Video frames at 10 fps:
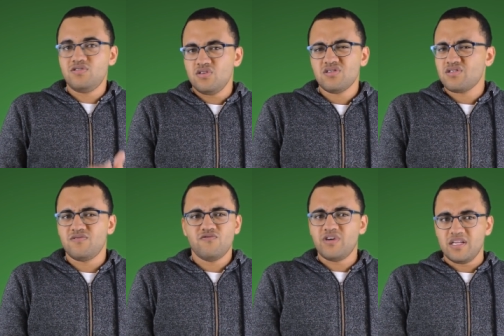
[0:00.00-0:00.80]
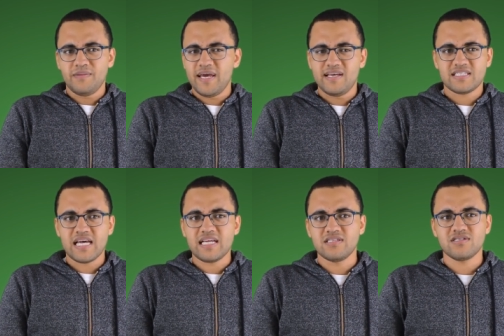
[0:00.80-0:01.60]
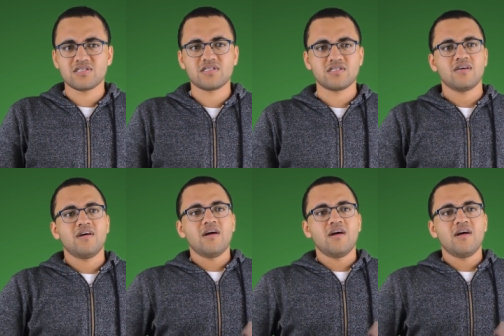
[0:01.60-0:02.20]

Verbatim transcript: doesn't really make sense.